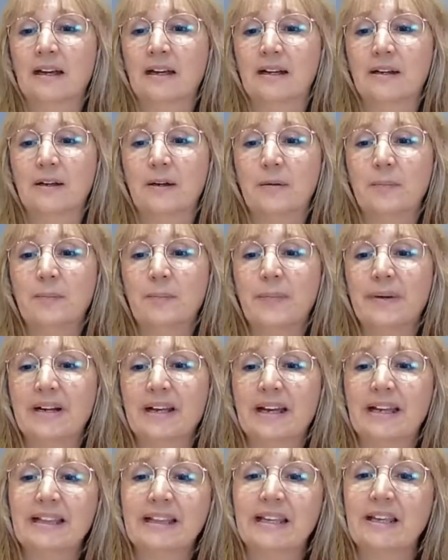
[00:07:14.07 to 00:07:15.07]
But
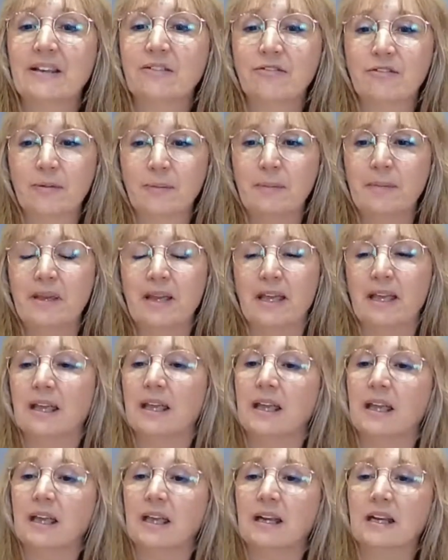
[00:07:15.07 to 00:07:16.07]
I think for
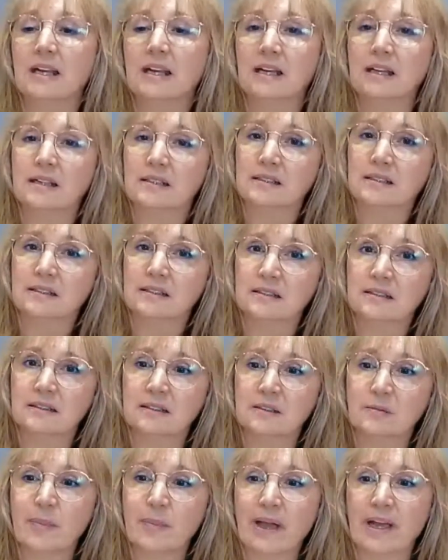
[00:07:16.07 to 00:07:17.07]
me, it is
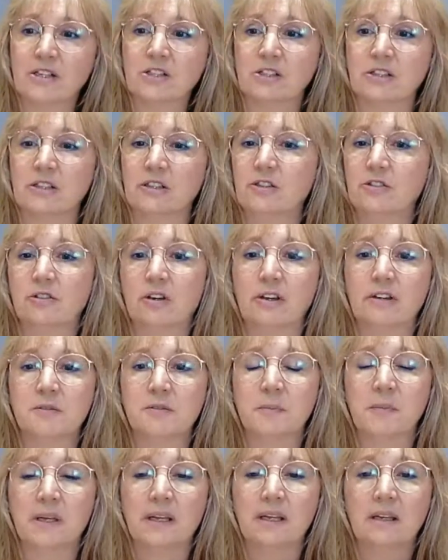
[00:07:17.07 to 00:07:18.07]
the passion that drives
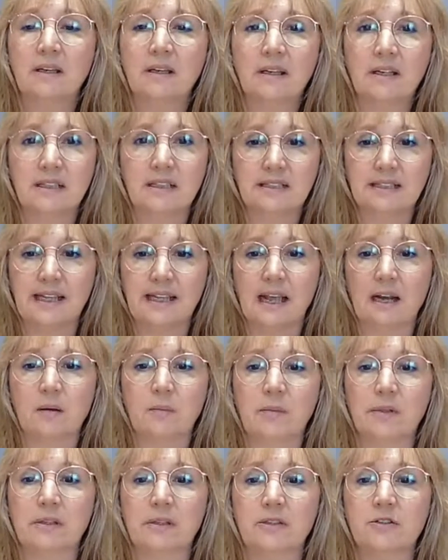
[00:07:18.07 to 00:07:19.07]
me. It is the
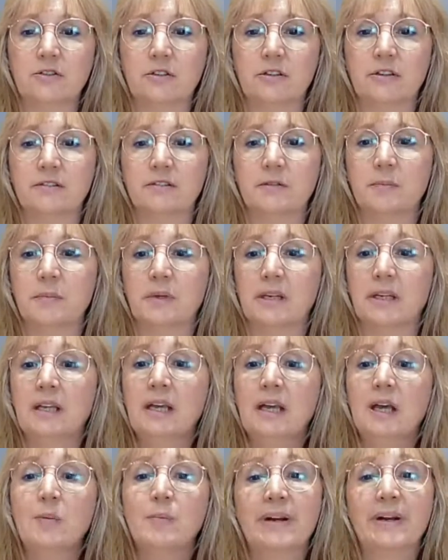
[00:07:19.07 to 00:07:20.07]
element that drives me.
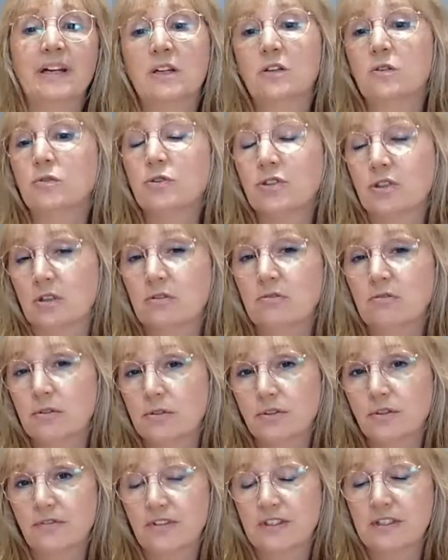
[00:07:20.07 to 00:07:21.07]
But it also
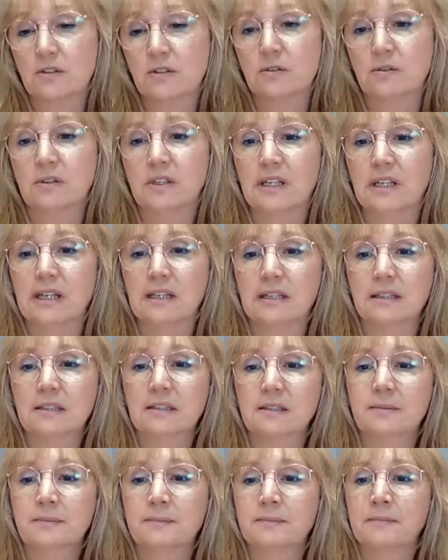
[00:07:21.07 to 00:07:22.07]
rules physical
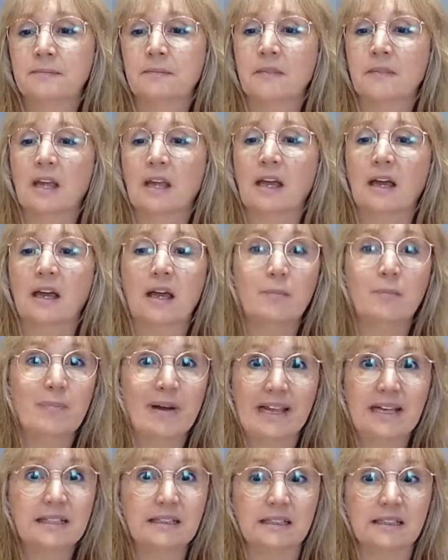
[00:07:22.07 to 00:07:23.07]
things and
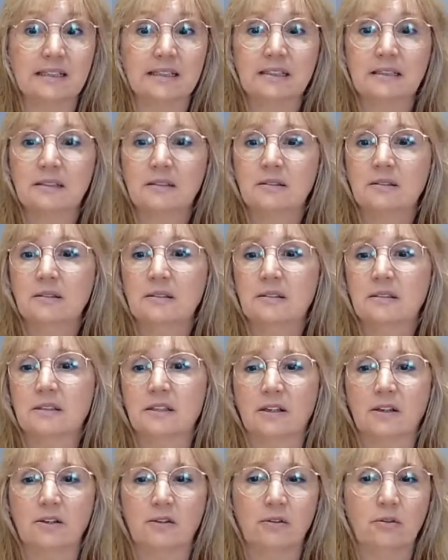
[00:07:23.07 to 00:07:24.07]
places.
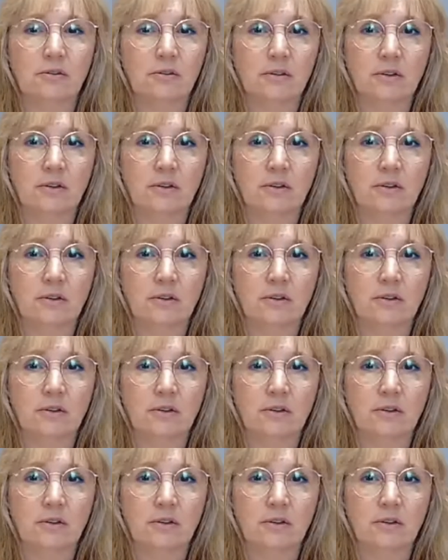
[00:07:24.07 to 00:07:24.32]
So